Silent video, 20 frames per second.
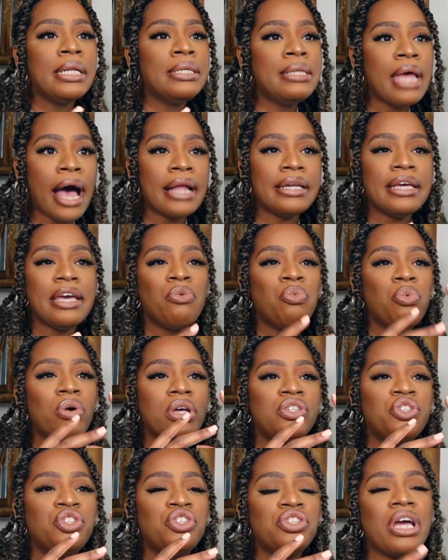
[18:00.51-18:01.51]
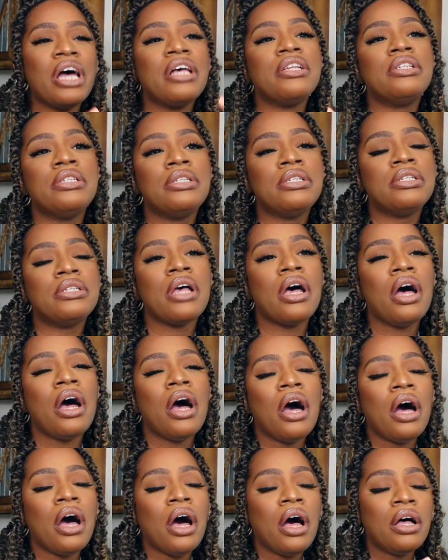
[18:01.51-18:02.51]
That it was just
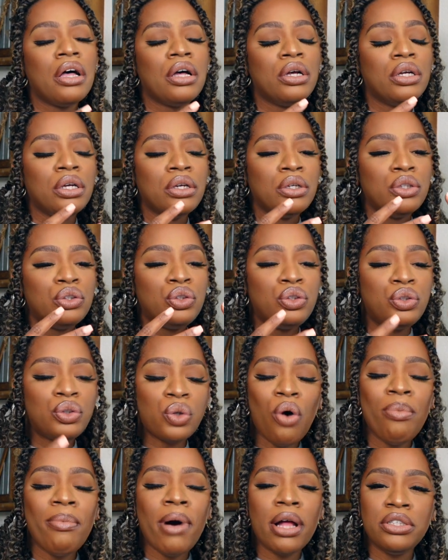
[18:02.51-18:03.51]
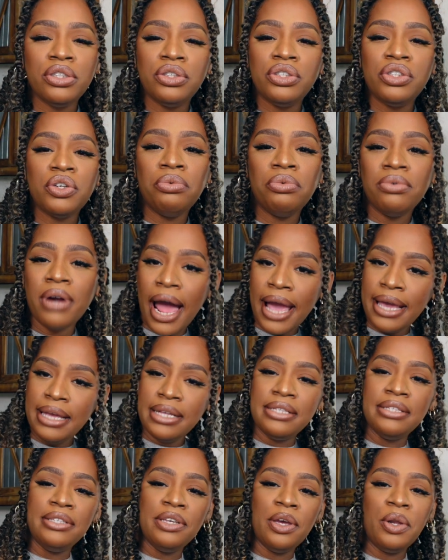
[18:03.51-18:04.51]
so much
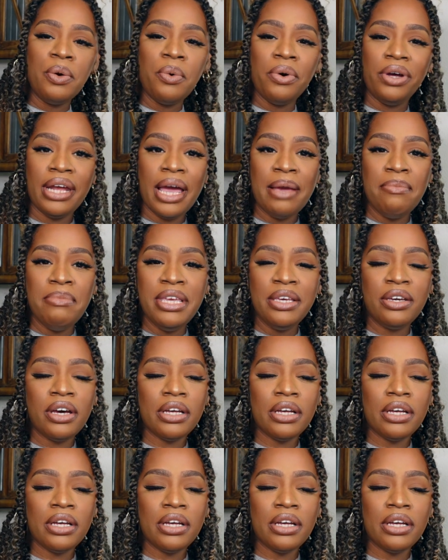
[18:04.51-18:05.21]
write, you know what I mean?